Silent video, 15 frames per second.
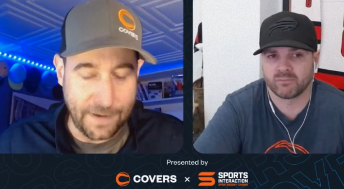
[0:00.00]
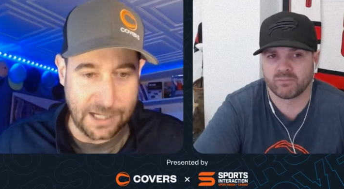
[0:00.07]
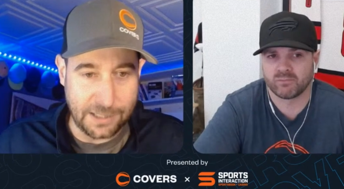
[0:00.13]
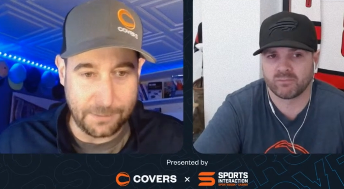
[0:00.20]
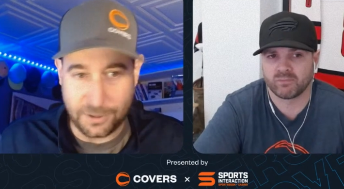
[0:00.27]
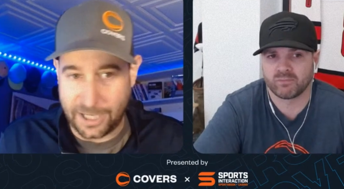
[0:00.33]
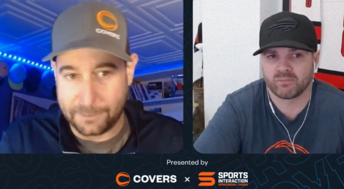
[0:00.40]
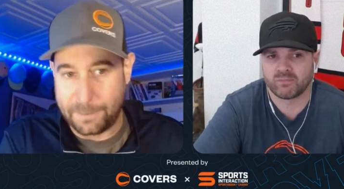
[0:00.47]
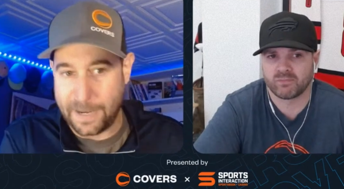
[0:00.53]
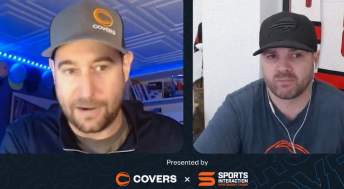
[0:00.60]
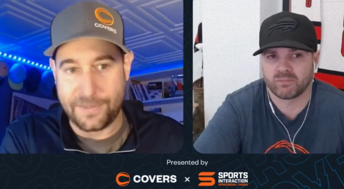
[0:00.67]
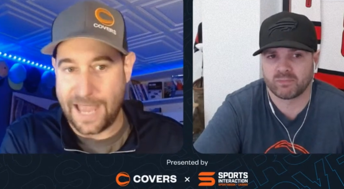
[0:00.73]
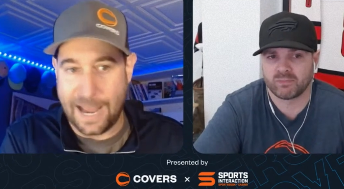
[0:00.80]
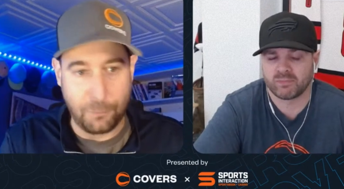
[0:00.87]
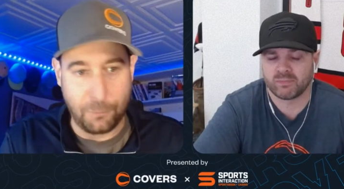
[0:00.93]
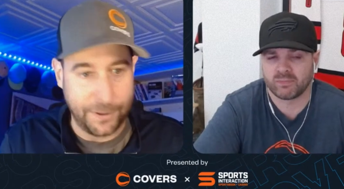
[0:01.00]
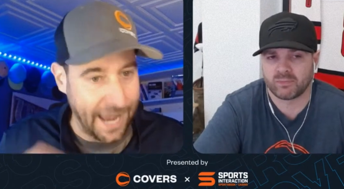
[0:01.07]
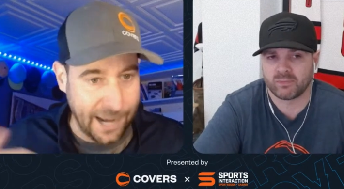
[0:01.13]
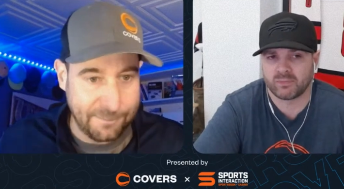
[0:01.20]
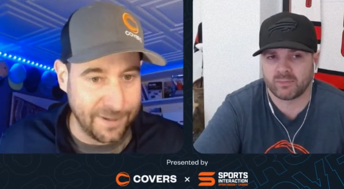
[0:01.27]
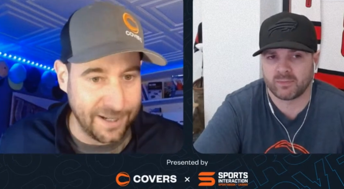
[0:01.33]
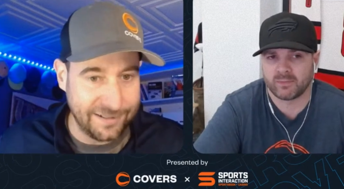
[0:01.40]
Speaker 1: valuable. Like pair that with
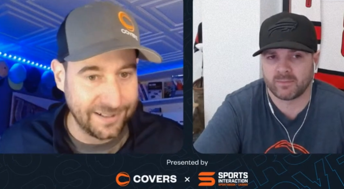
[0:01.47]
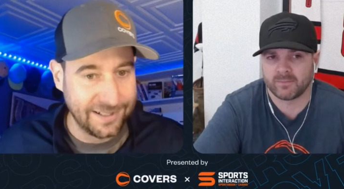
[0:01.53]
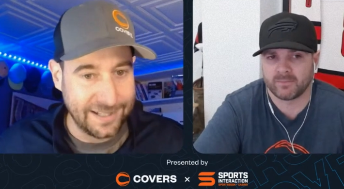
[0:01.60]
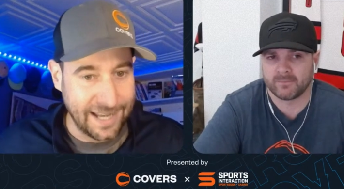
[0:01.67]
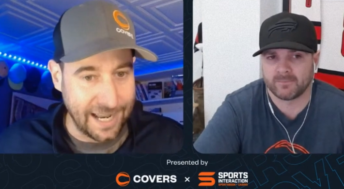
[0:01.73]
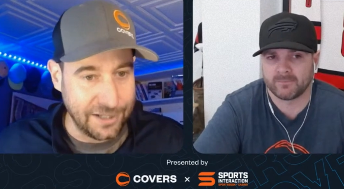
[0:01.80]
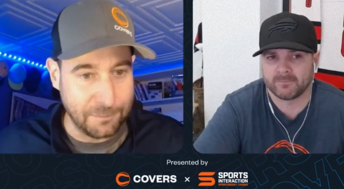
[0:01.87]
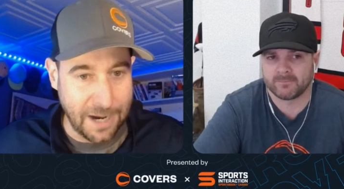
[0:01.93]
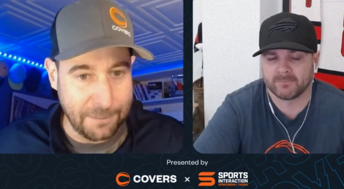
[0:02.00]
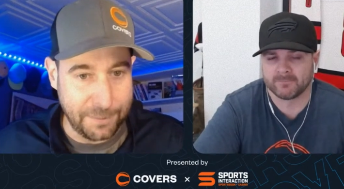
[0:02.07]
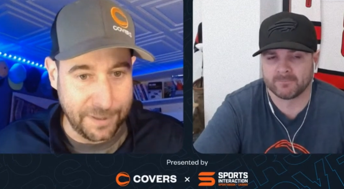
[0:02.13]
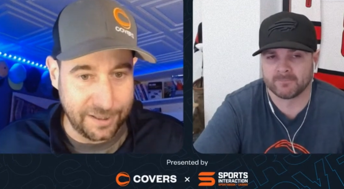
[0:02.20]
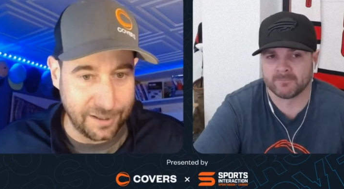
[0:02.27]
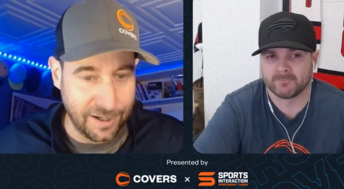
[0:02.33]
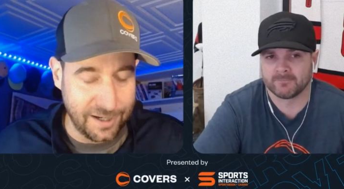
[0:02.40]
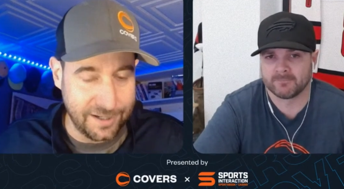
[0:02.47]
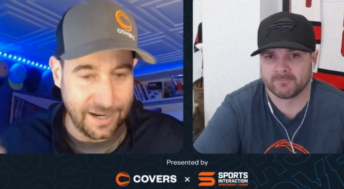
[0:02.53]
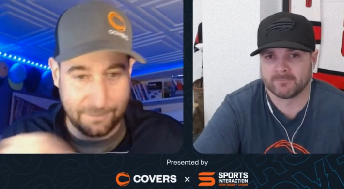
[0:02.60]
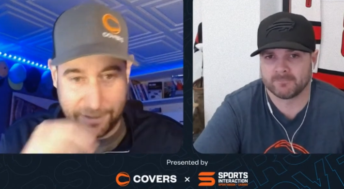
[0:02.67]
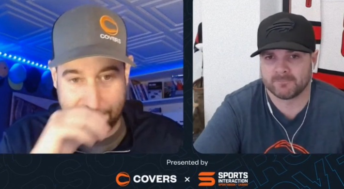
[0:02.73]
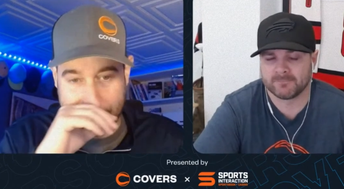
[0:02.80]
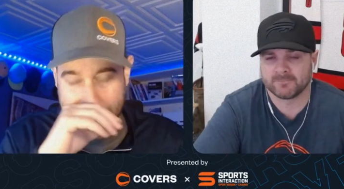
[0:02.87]
Hedman, and you might be mm. good.
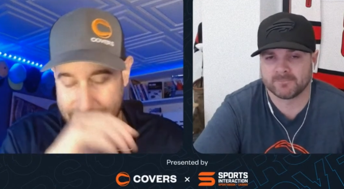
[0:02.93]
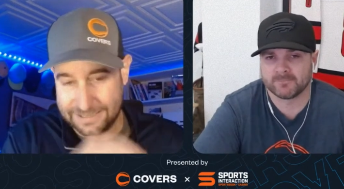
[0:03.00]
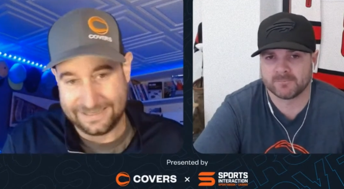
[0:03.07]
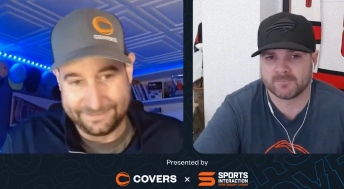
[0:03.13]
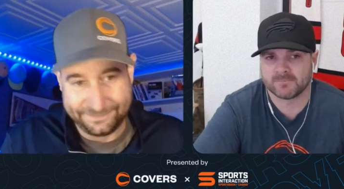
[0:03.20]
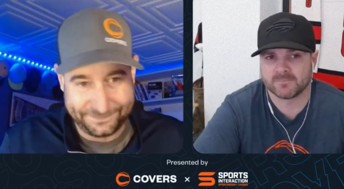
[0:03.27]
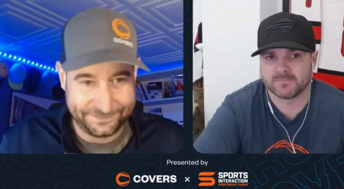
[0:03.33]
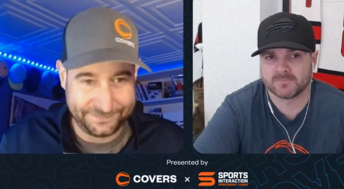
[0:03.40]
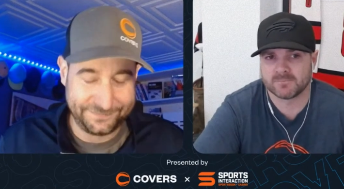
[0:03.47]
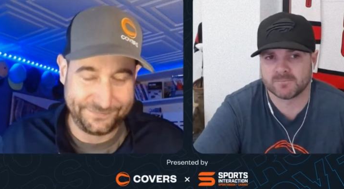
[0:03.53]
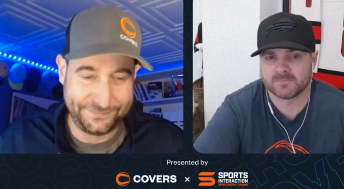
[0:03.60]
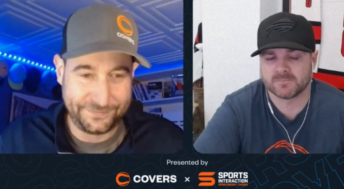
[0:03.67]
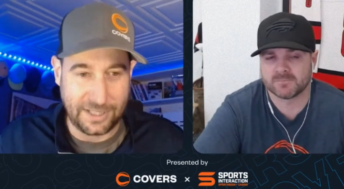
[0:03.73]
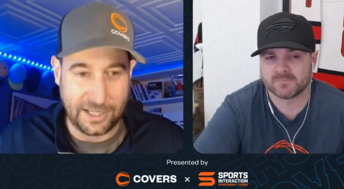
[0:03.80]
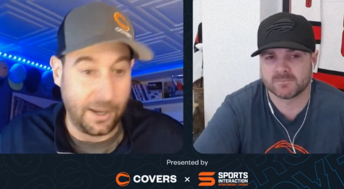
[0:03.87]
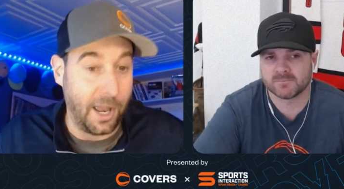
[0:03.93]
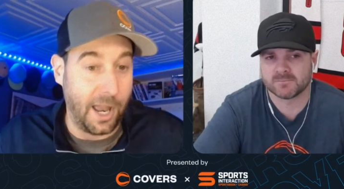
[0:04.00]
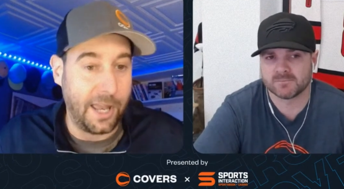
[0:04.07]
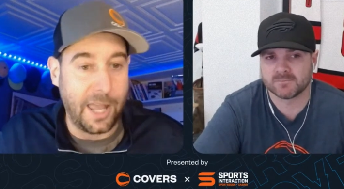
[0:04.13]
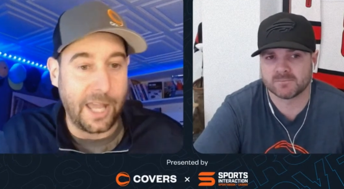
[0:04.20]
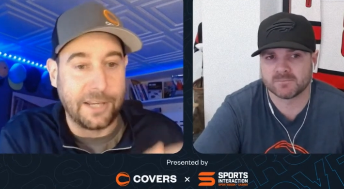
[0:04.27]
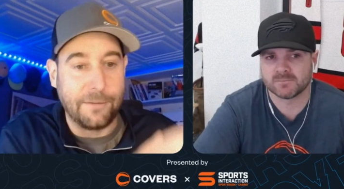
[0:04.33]
I mean, it,
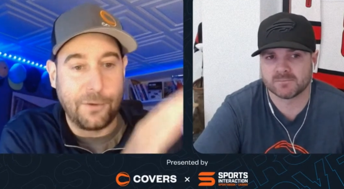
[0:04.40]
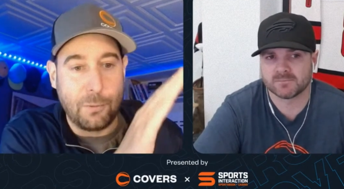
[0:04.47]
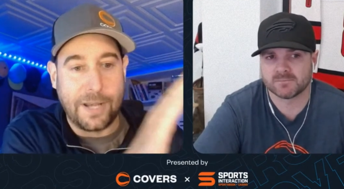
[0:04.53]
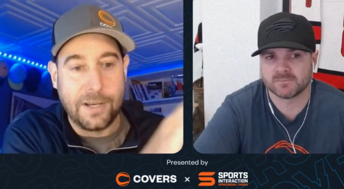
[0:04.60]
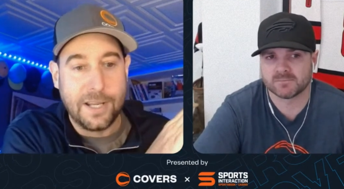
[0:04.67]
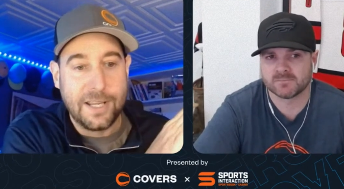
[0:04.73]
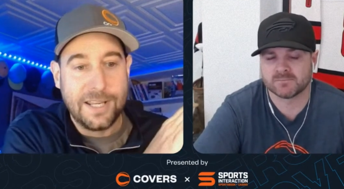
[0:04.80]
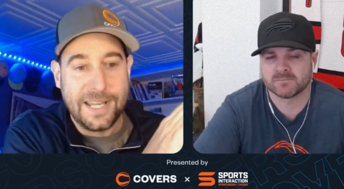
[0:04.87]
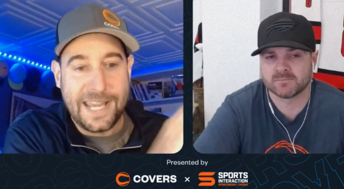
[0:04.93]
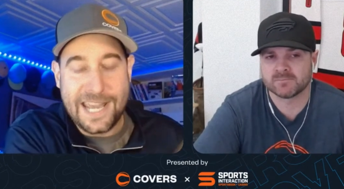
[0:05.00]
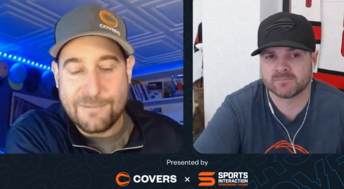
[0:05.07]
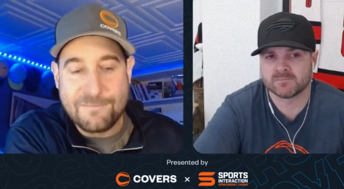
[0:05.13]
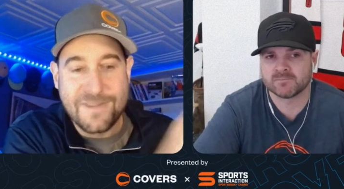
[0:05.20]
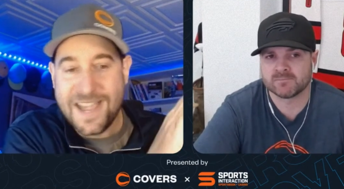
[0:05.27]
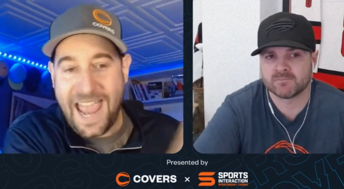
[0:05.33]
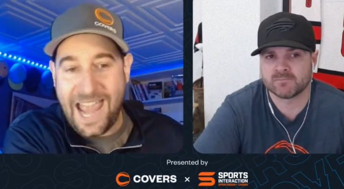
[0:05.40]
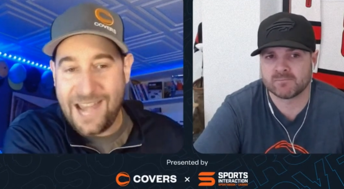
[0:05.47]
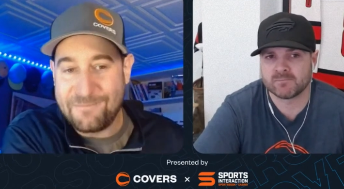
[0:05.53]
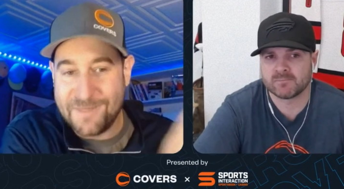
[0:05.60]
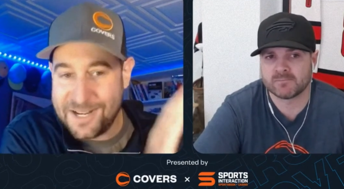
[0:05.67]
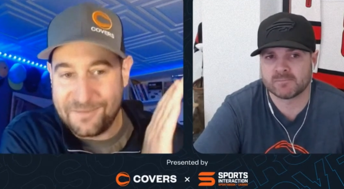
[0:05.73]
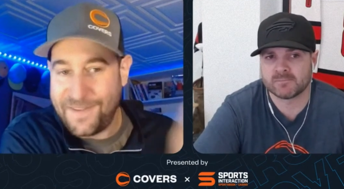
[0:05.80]
uh, like if you want him,
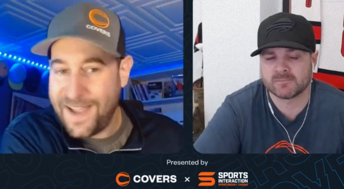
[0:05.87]
Hedman, and